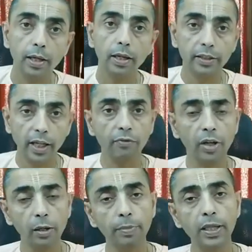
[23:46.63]
there
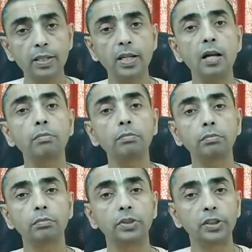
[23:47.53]
will be some
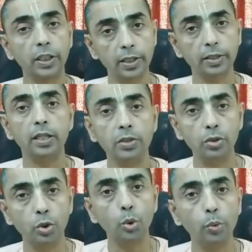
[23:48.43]

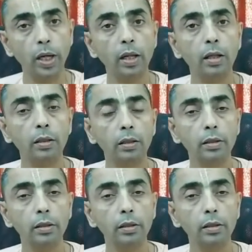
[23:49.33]
citizens who will